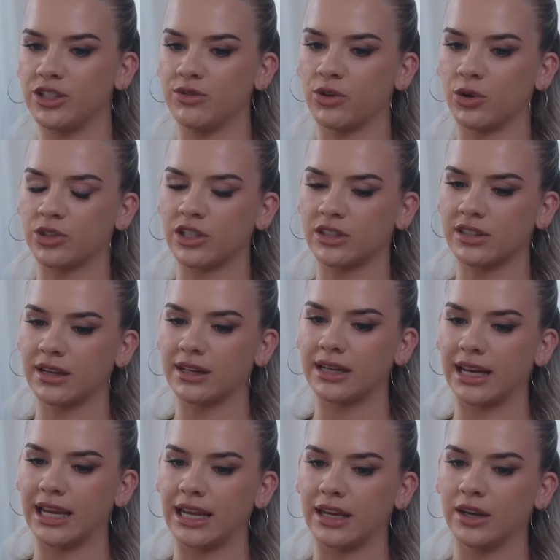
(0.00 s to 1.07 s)
you've got to
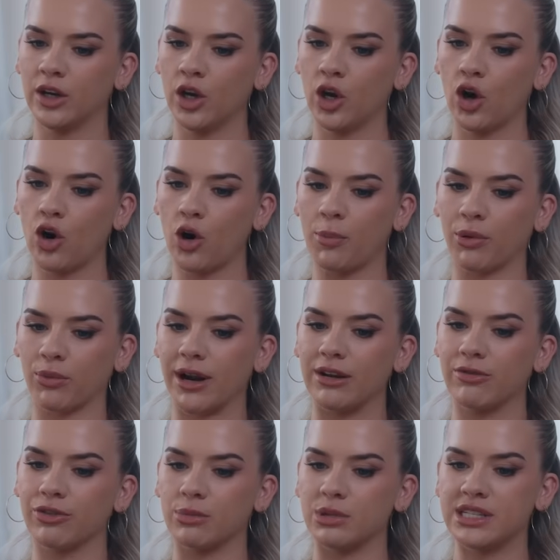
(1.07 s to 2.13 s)
suddenly operate
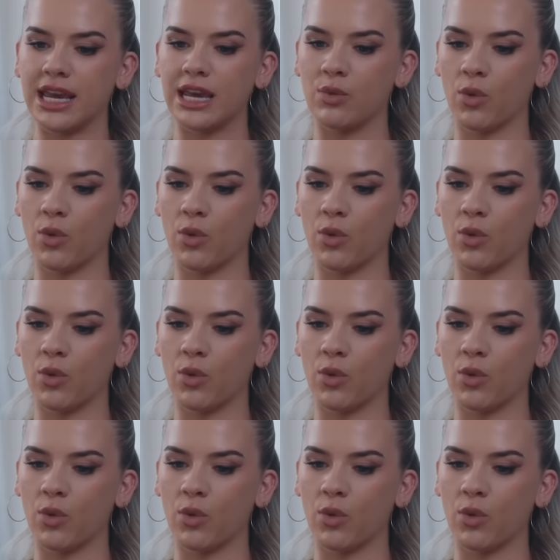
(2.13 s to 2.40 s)
from day